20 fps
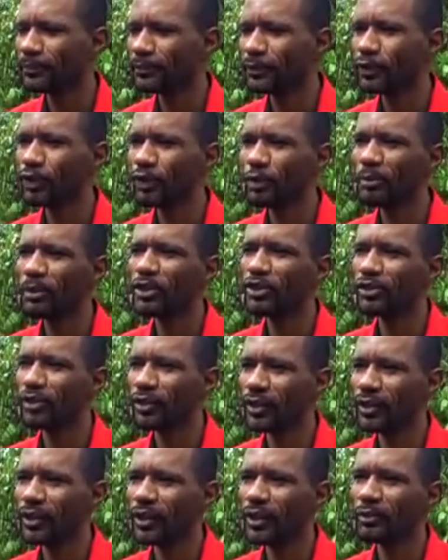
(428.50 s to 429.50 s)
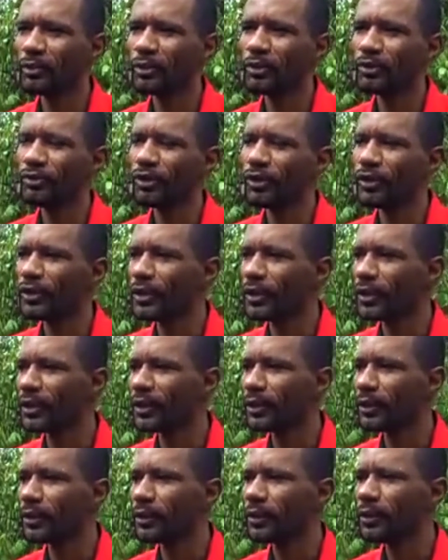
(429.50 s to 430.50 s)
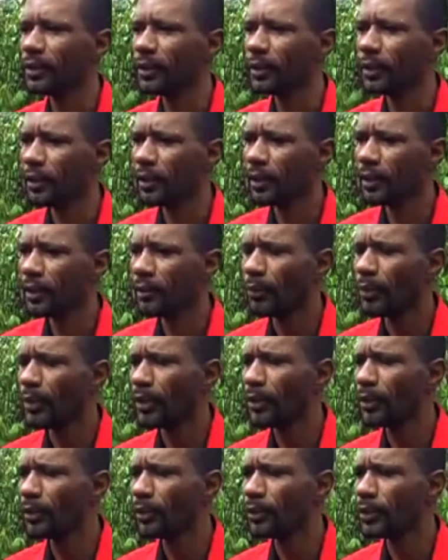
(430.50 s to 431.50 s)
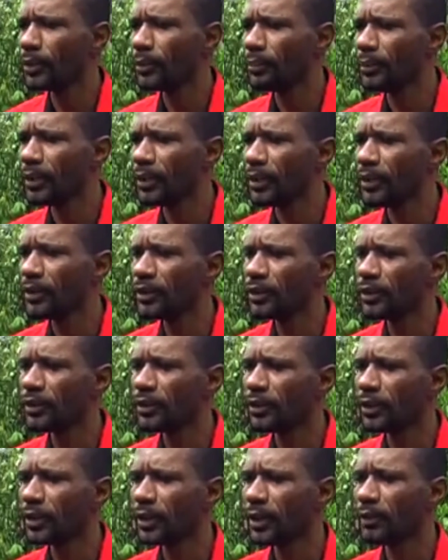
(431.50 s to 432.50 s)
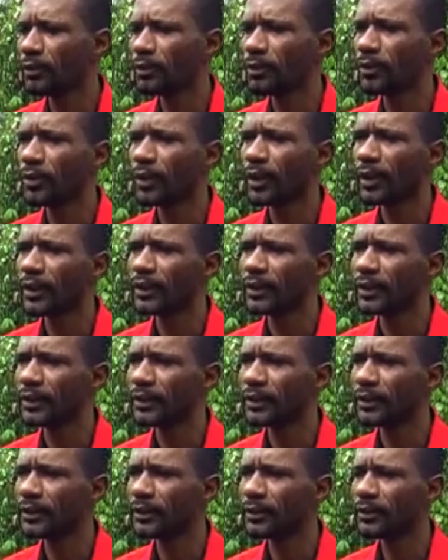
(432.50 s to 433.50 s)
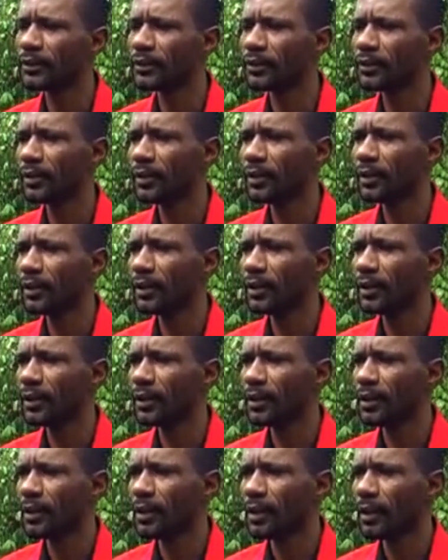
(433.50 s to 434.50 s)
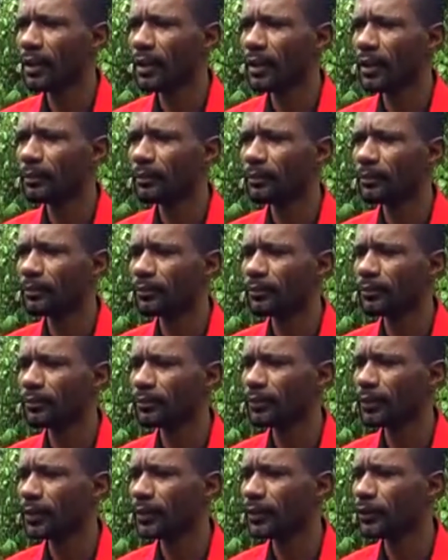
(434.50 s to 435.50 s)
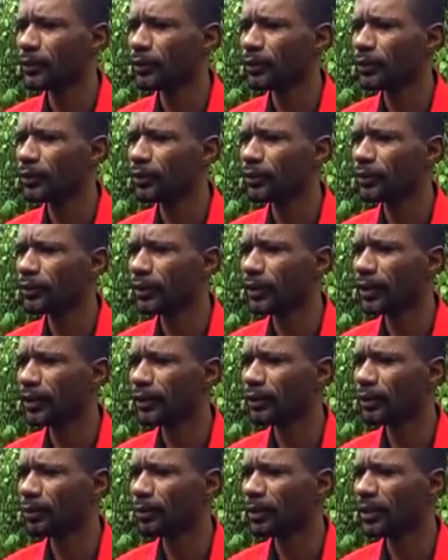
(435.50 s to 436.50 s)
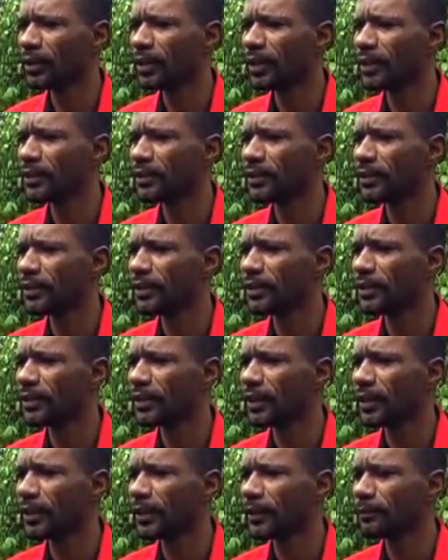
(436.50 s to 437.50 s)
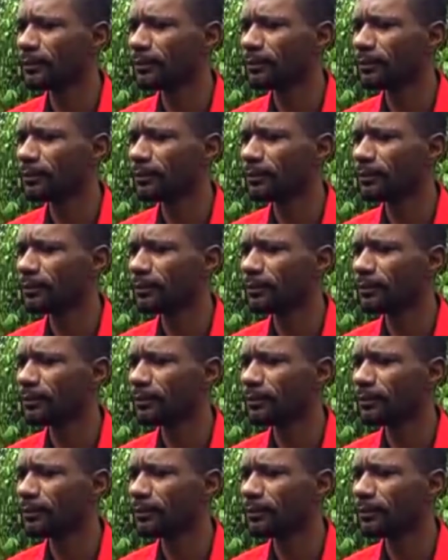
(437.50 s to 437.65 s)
during my training I would run there. When I go to the beach, I would look at it. I took my daughter there. I